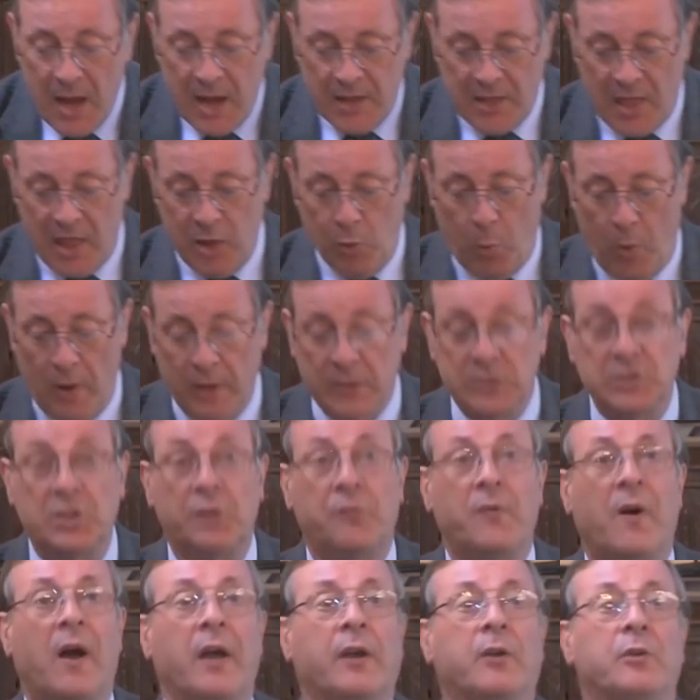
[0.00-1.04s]
In other words,
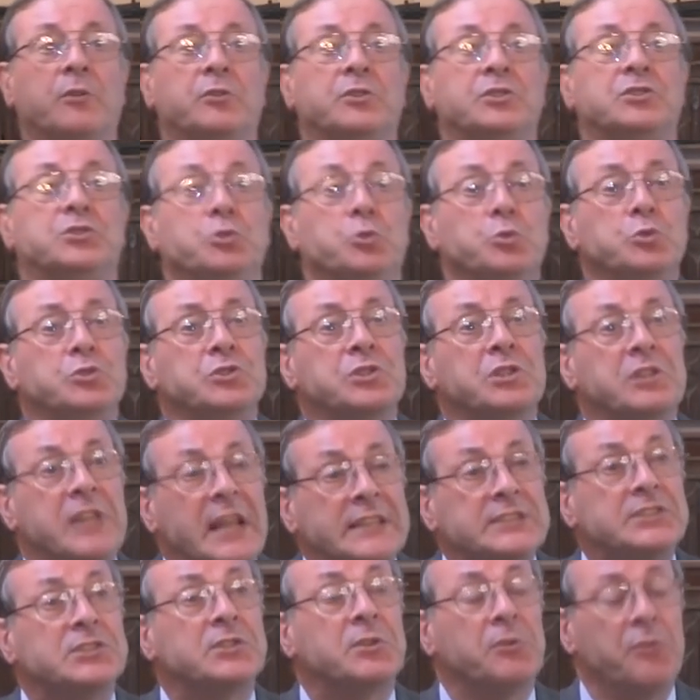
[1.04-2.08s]
if I could just use
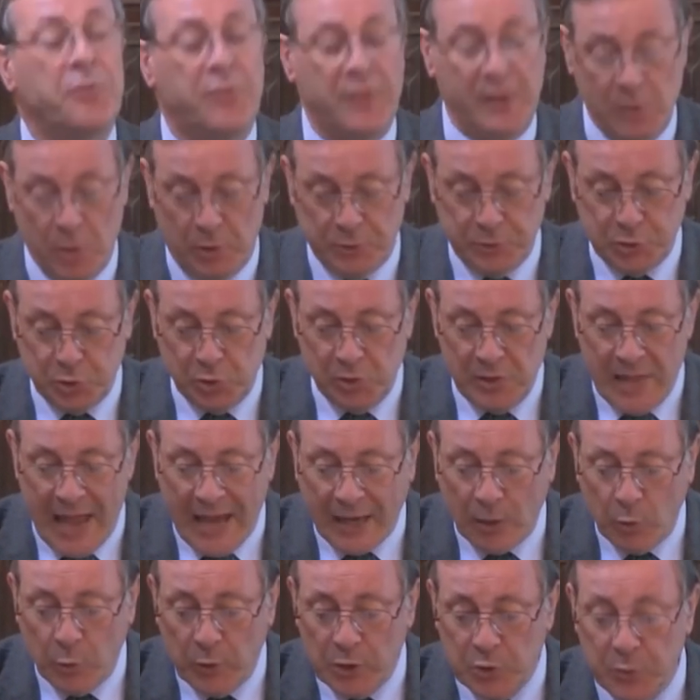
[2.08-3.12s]
classical theological
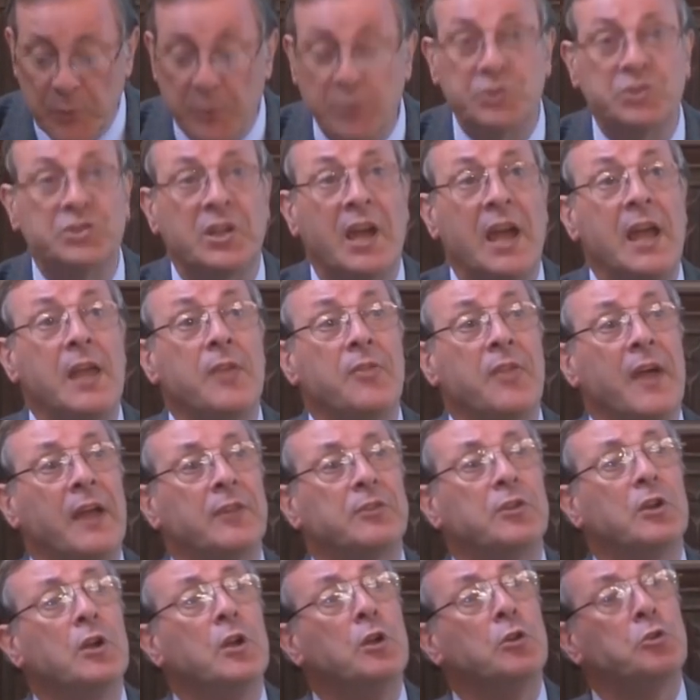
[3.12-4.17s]
language, we could say
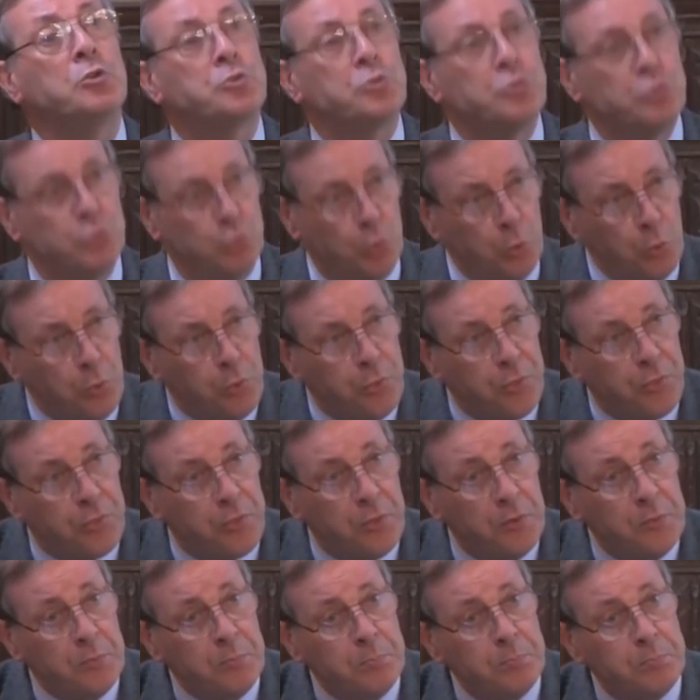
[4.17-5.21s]
that
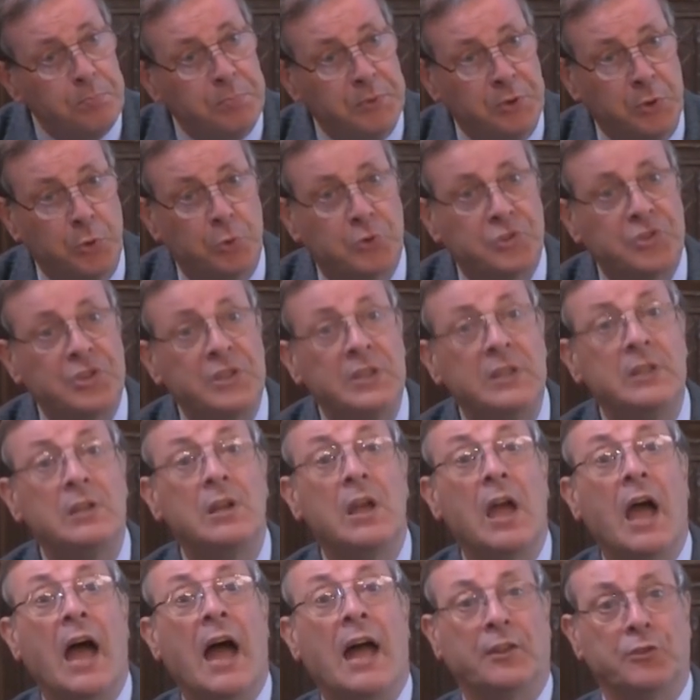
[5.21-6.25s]
truth,
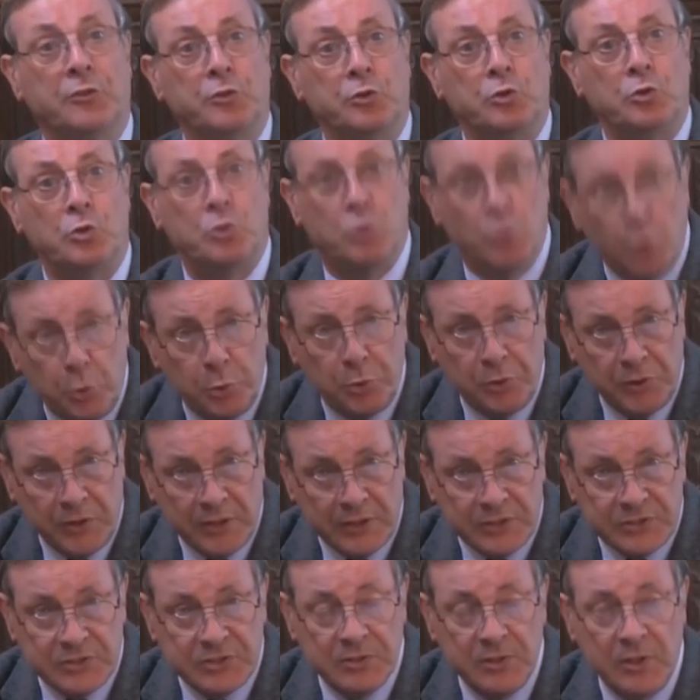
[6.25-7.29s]
beauty, and
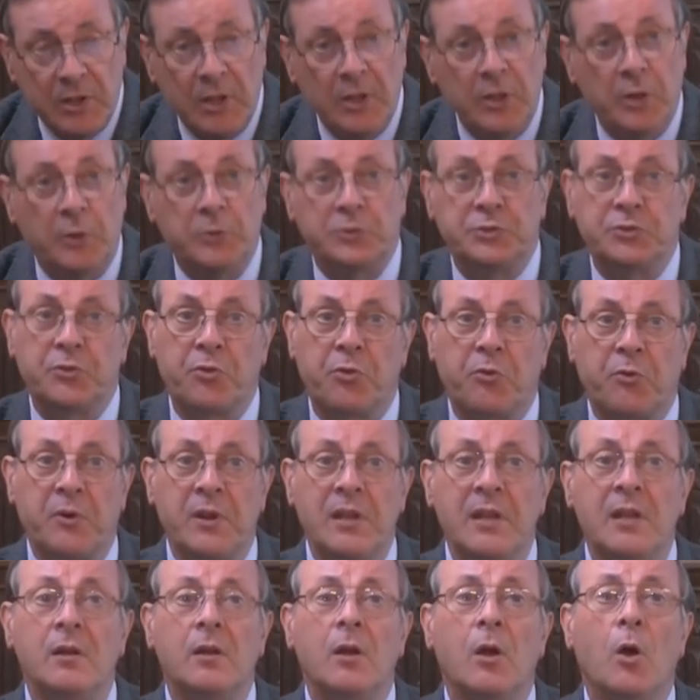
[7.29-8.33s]
goodness, those
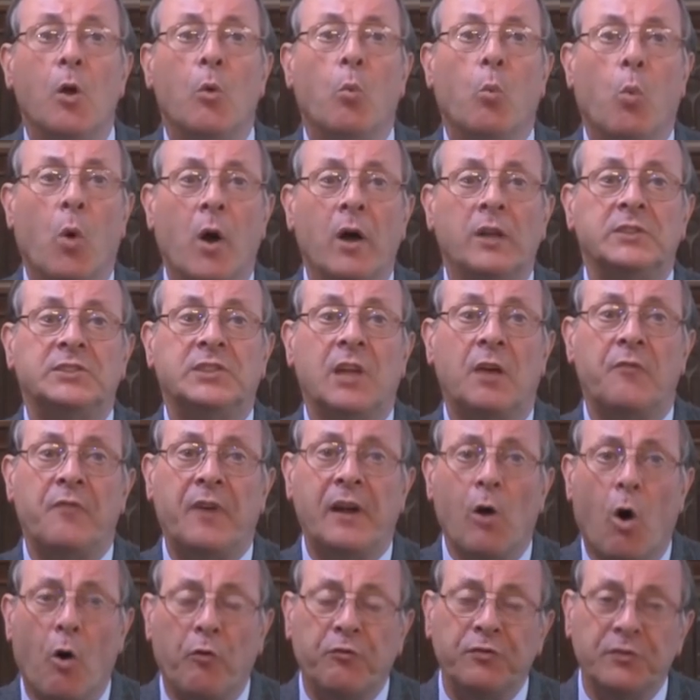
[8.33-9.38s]
three words are
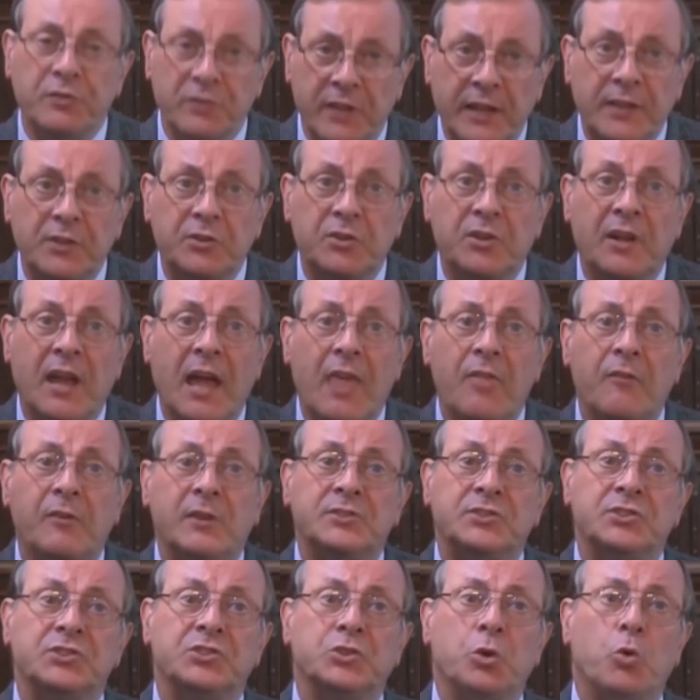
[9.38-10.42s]
very often linked together
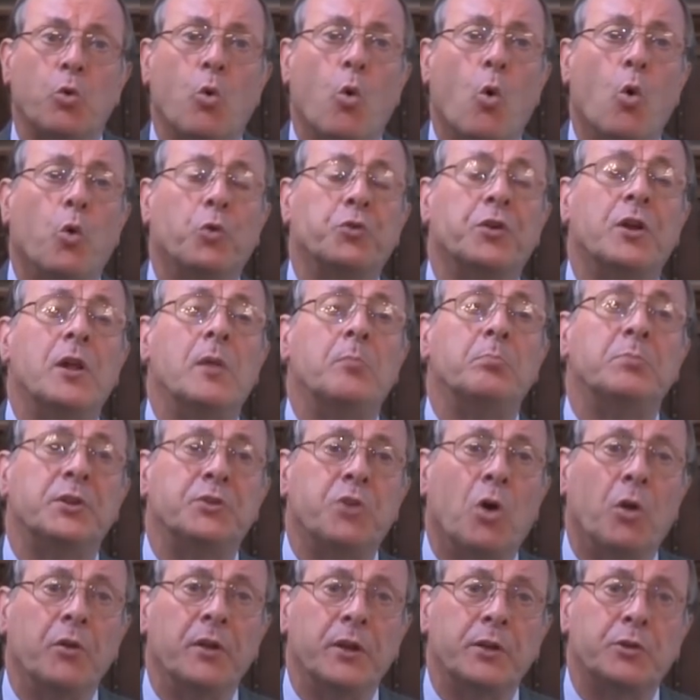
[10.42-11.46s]
as the so called
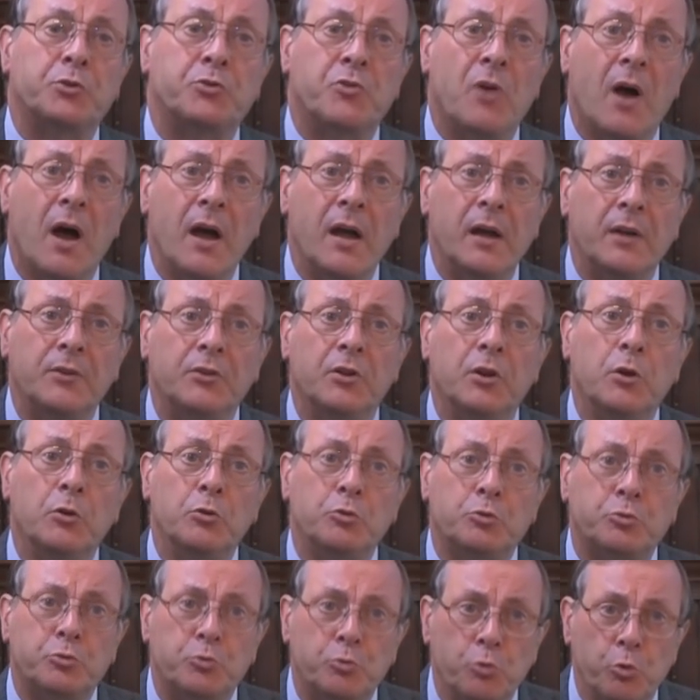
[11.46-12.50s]
Platonic triad
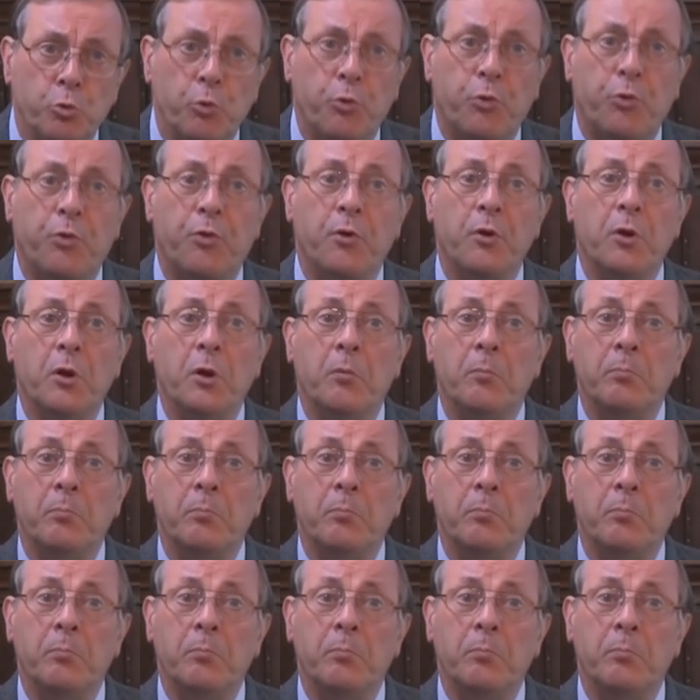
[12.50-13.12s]
truth,